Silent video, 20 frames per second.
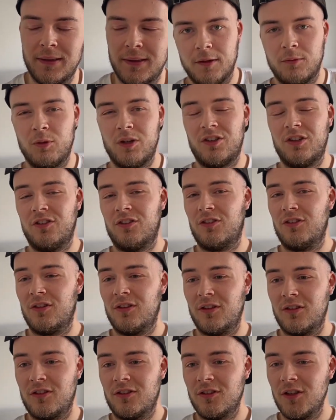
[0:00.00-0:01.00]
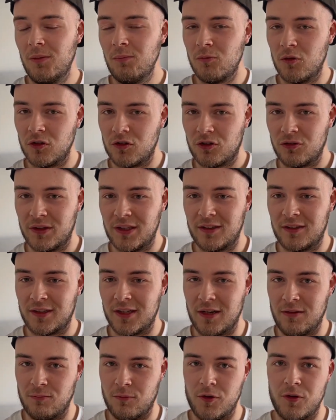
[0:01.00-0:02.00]
which is somewhat, to an
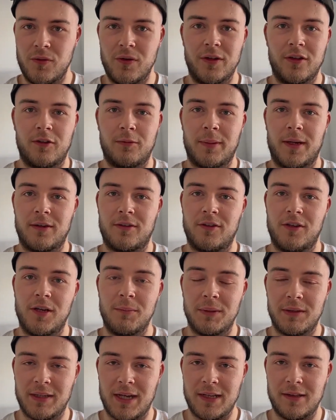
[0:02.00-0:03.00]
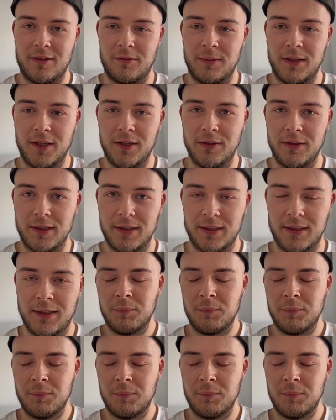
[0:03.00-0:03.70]
extent, what you'd expect your number 10 to be doing.